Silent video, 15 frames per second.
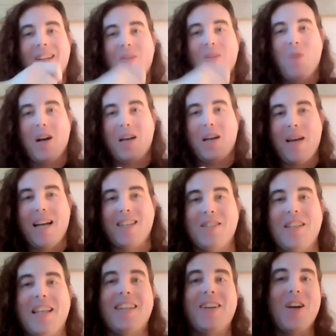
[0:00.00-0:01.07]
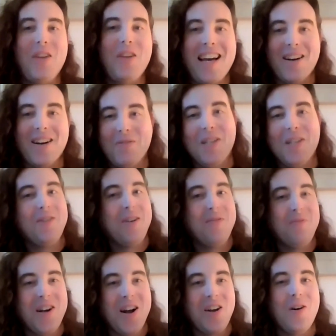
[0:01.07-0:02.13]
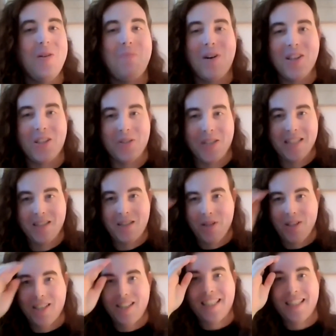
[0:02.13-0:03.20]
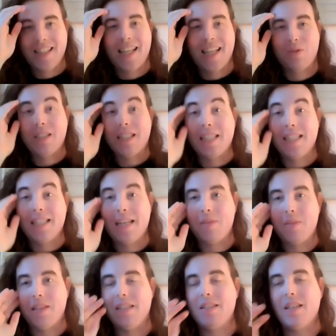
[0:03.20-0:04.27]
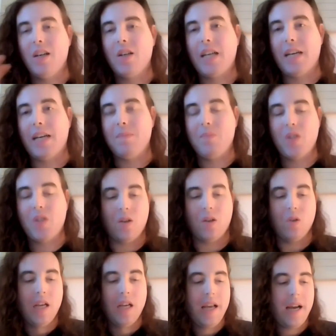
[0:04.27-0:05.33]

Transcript: walk it back to oh yeah, we're not all part of the trans community and really in depth in this. Okay, so